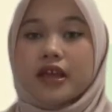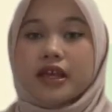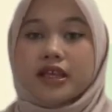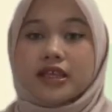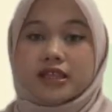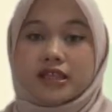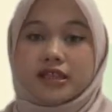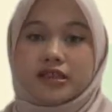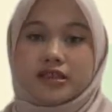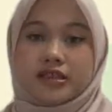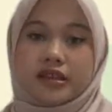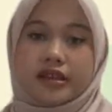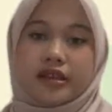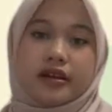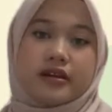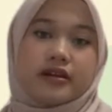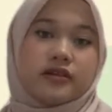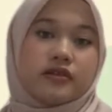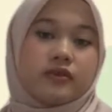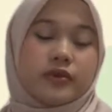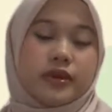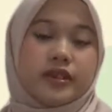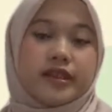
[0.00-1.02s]
since they are
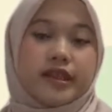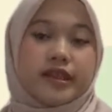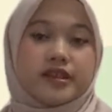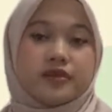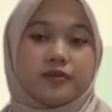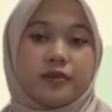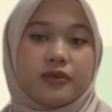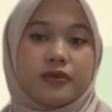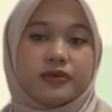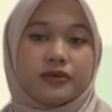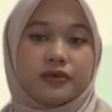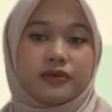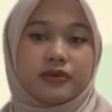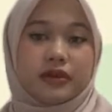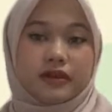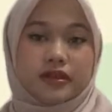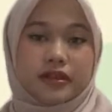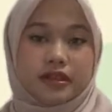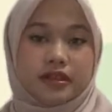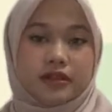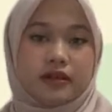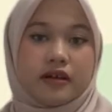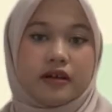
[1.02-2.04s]
always exposed to
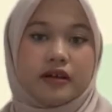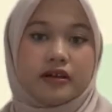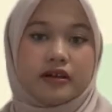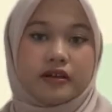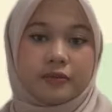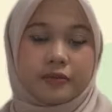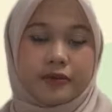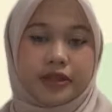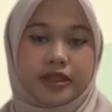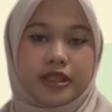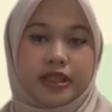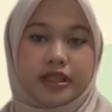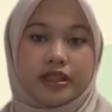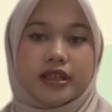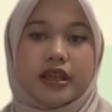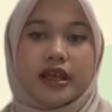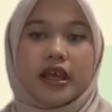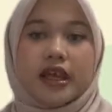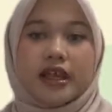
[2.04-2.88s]
toxic oil component.